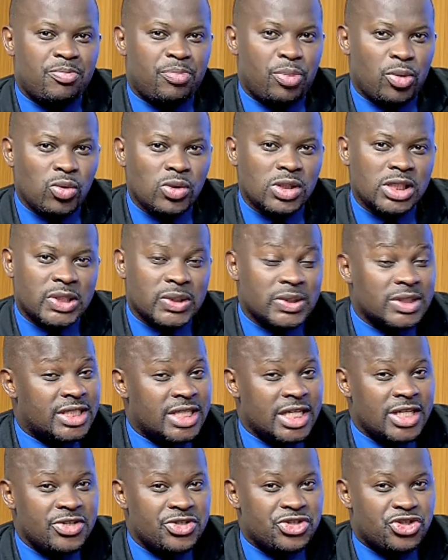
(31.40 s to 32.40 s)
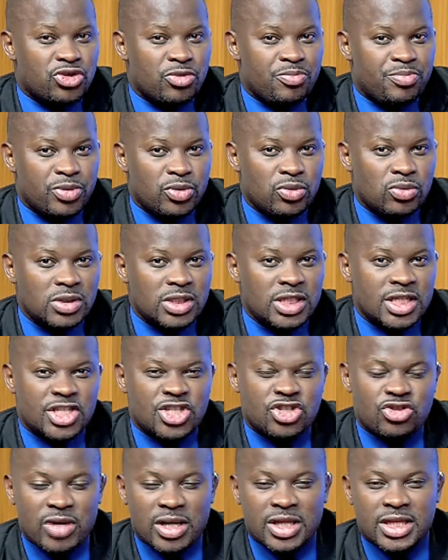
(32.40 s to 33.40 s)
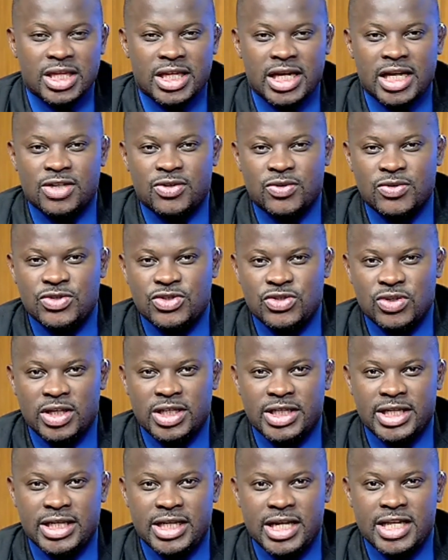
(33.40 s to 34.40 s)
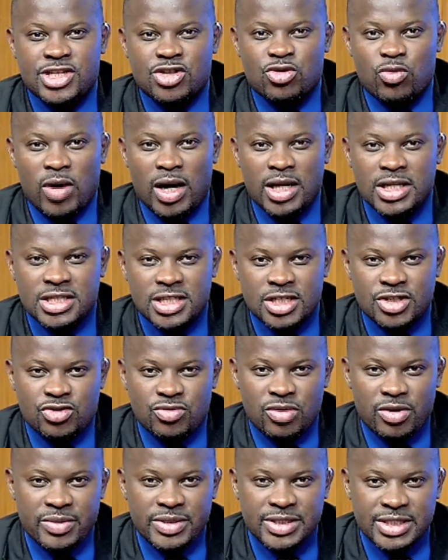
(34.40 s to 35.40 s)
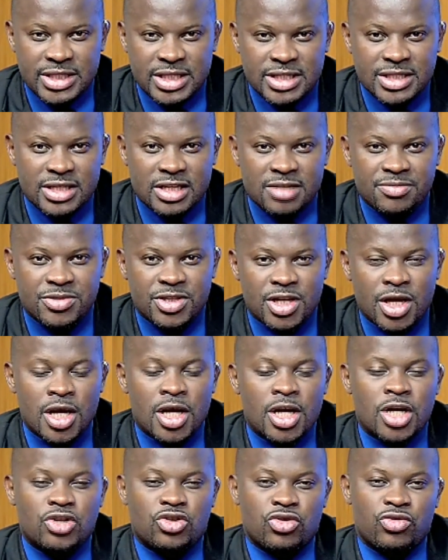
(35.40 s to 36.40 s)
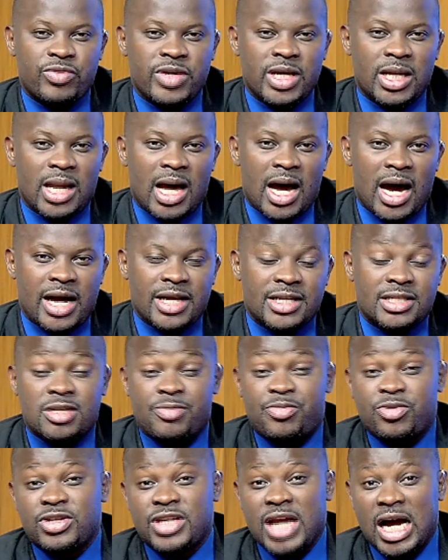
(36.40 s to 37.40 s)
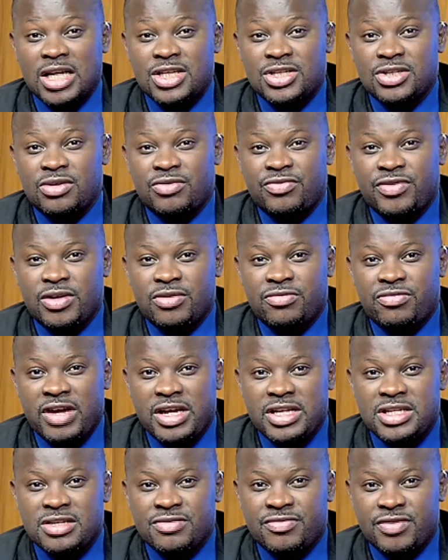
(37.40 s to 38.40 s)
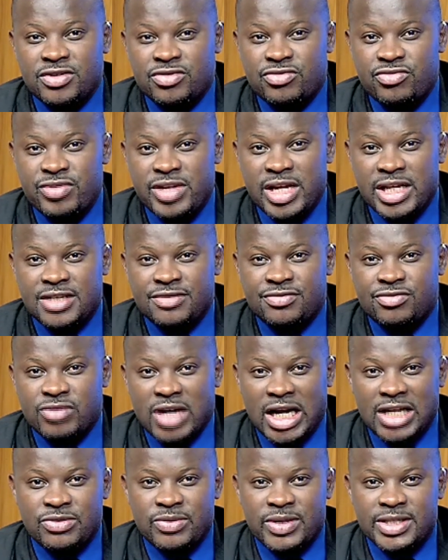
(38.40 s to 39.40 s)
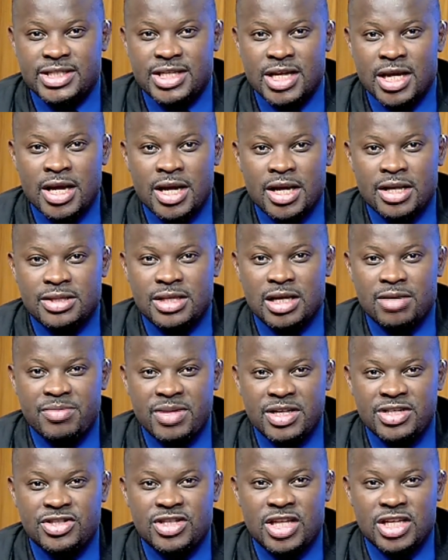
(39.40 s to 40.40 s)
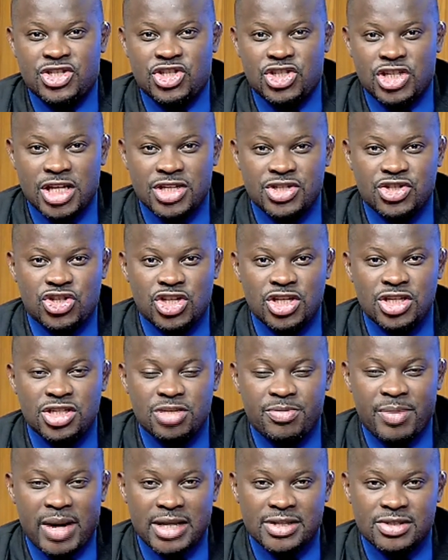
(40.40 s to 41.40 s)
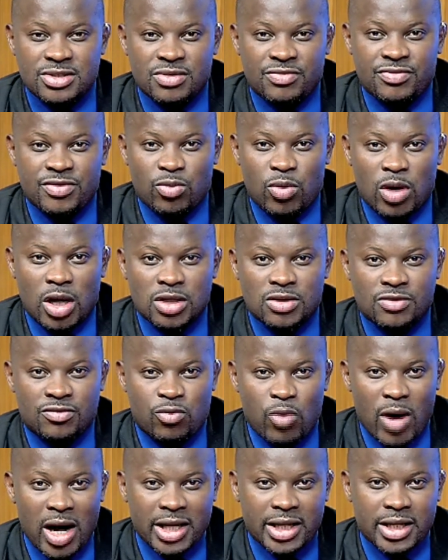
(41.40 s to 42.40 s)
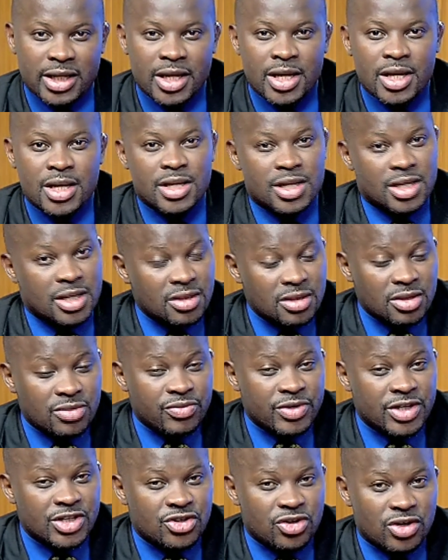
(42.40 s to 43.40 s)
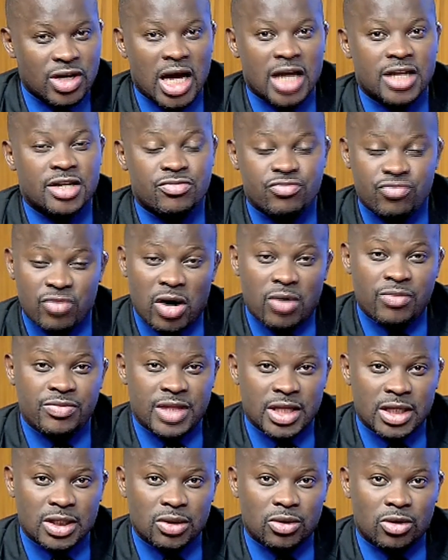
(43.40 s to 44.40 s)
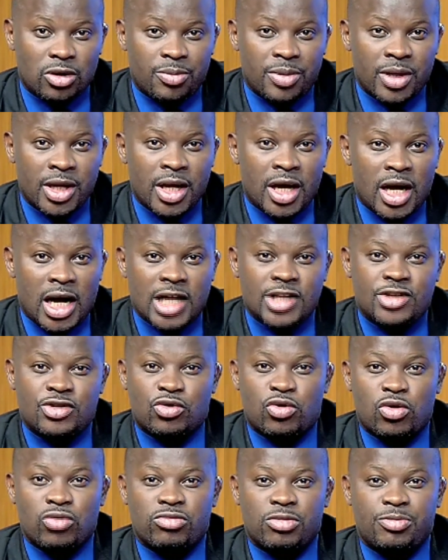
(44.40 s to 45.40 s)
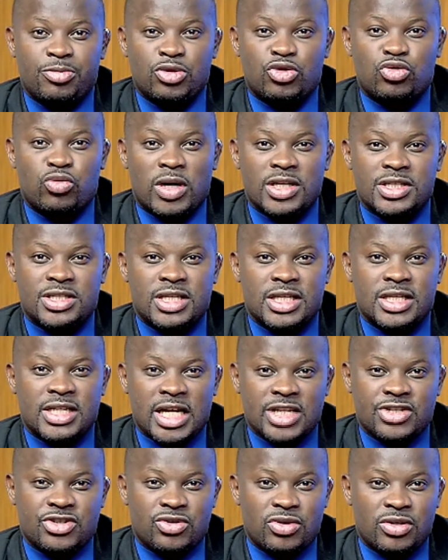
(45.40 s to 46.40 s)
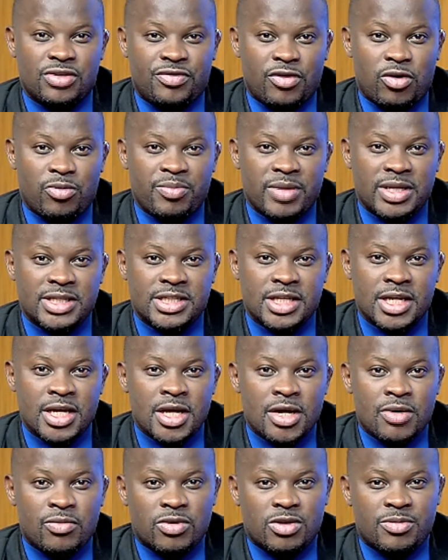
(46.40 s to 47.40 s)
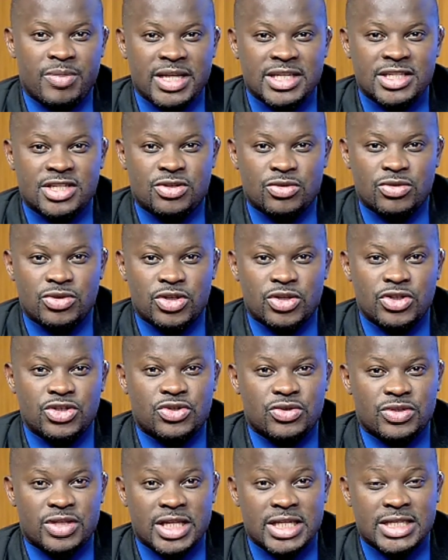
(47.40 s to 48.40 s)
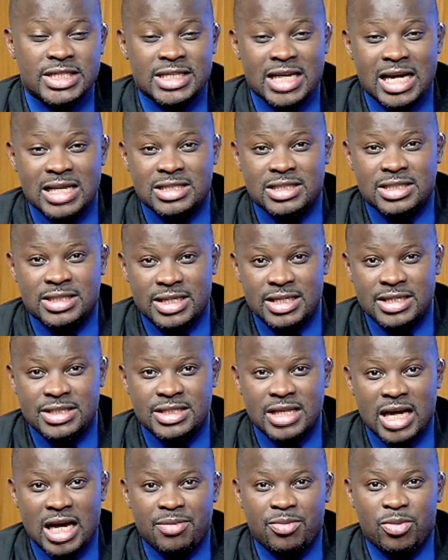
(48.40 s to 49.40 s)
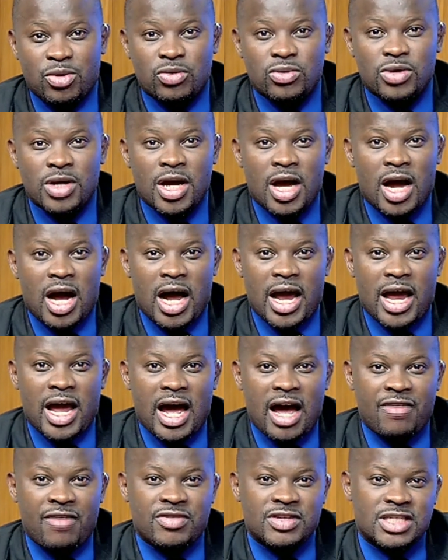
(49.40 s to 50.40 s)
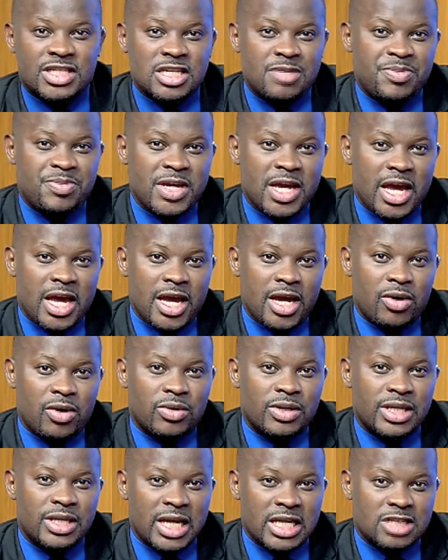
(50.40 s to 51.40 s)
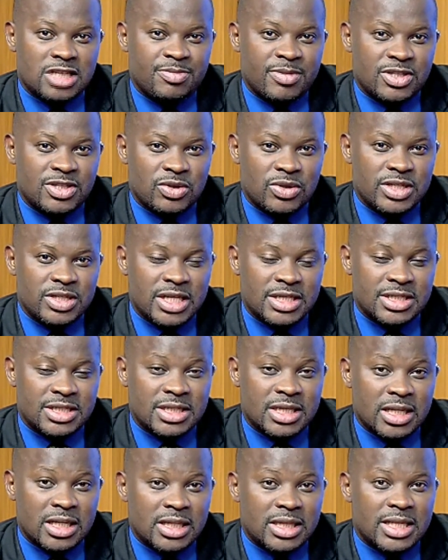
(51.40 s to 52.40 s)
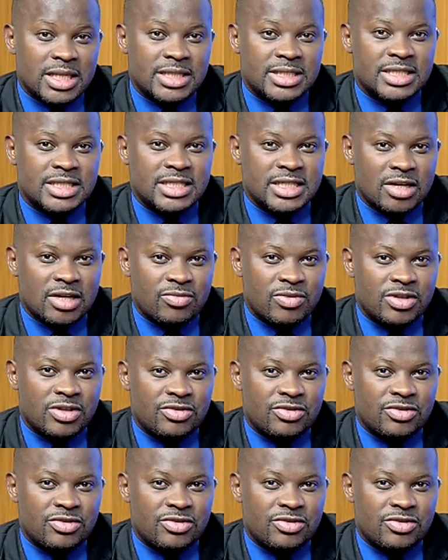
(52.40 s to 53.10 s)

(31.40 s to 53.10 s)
Now, the board continues to build, strengthen and consolidate its quality assurance systems to realize the production of innovative and creative graduates that meet the changing demands of the world of work in the region and around the globe and to contribute towards the national development. With main studios to discuss this and more, I have a CPA on Nesmas Oyesigye, the